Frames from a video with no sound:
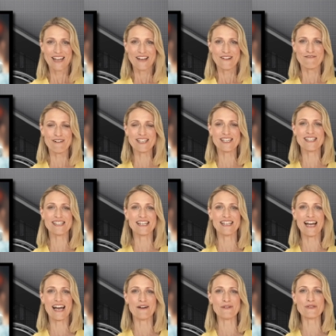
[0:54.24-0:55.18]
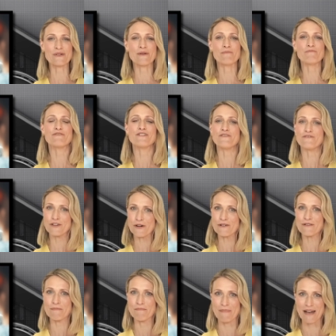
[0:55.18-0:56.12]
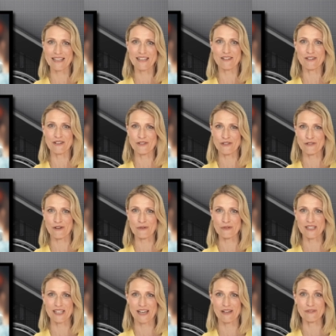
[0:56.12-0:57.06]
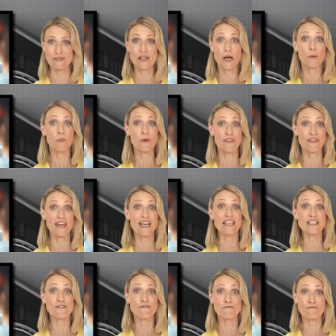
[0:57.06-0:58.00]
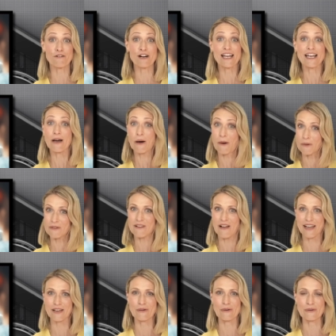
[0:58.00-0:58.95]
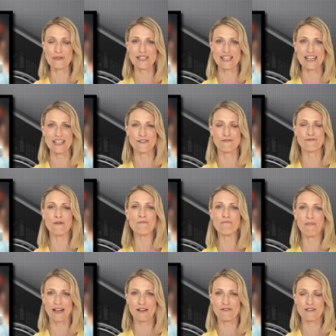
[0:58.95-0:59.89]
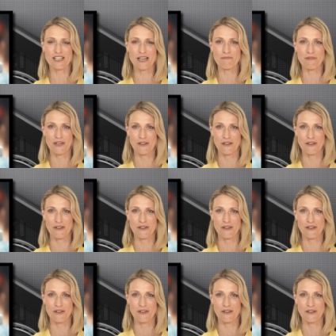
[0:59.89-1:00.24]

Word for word: Register now to improve your embedded control skills with these free online courses from Microchip